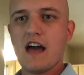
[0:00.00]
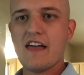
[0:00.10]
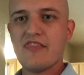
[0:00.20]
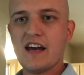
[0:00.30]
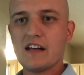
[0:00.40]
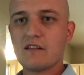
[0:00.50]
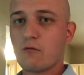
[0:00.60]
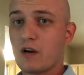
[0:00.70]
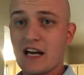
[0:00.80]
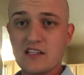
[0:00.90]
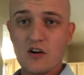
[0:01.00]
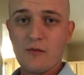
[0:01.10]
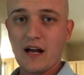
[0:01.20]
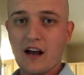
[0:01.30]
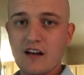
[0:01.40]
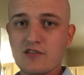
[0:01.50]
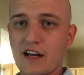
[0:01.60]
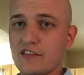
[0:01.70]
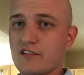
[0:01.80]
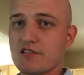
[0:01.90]
And then what I tell my
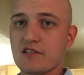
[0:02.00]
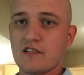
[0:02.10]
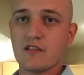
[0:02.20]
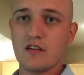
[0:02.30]
contractors,